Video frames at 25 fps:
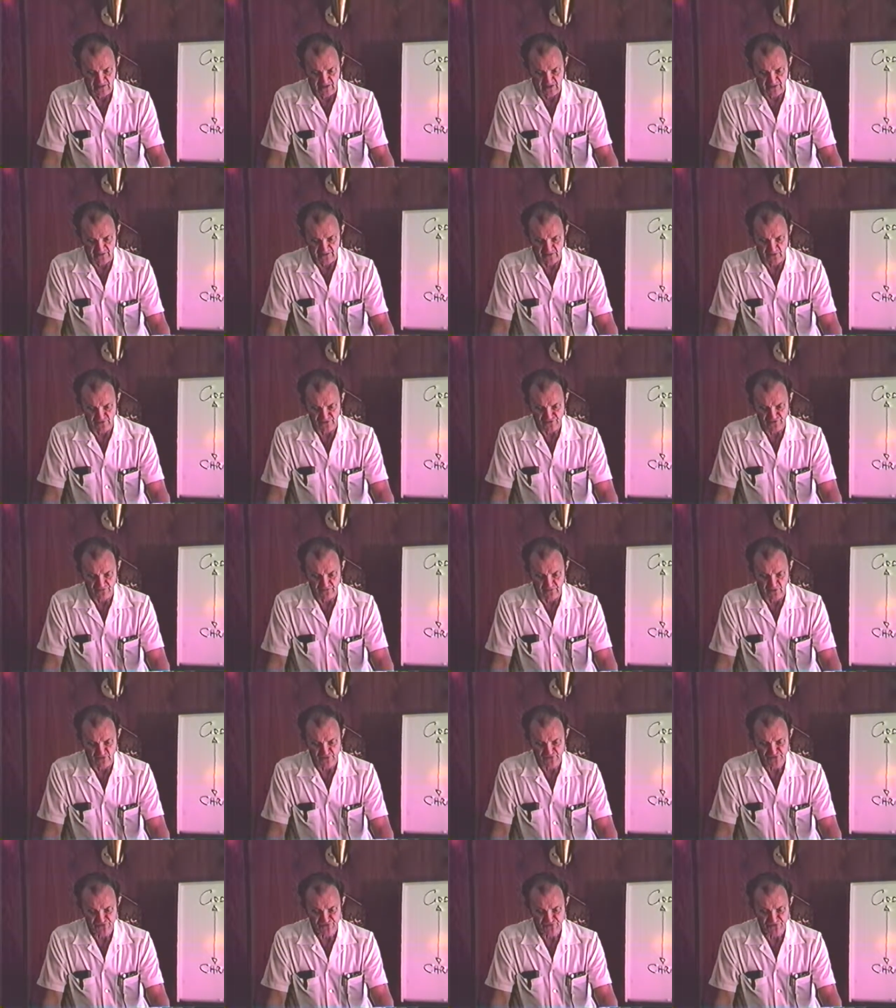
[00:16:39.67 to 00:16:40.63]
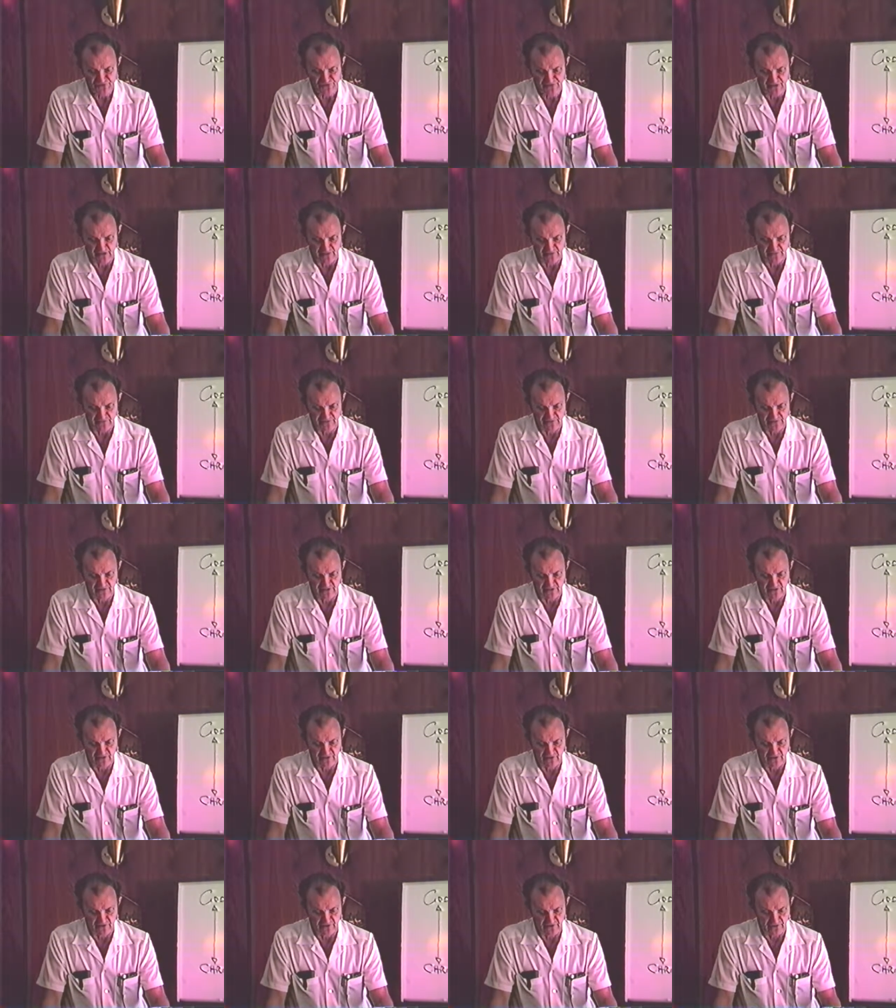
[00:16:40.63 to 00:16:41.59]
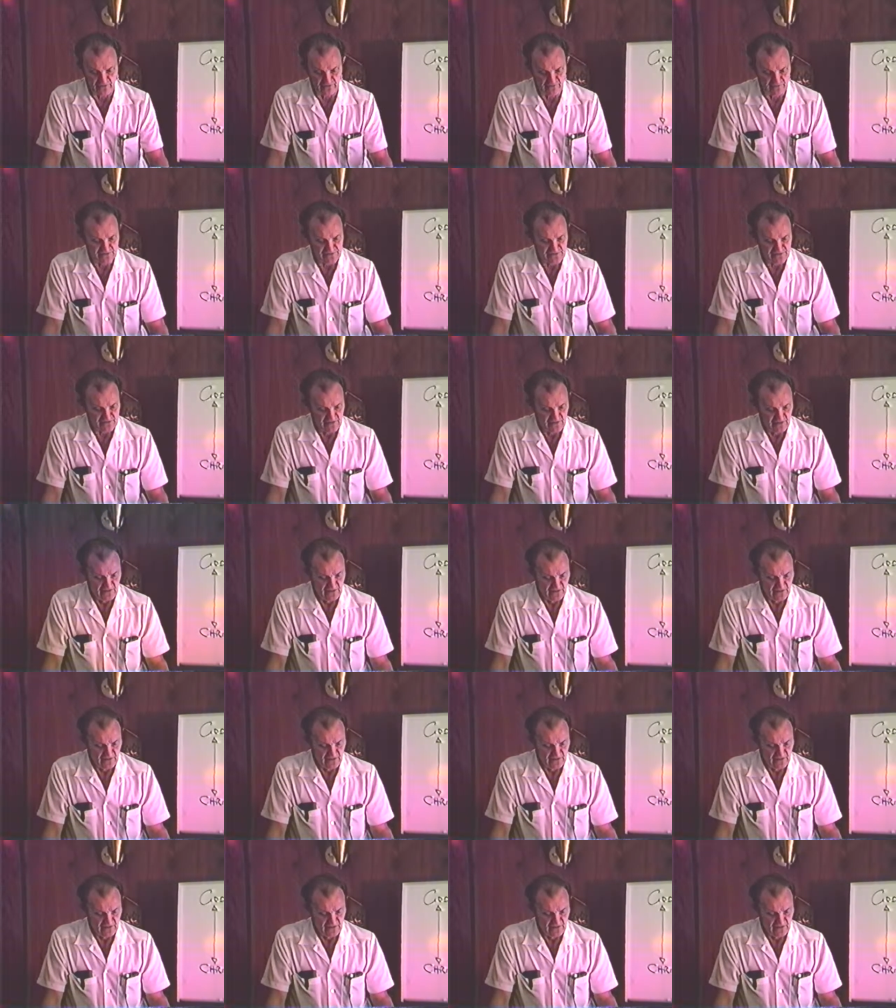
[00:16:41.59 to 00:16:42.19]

And those emotions governed their lives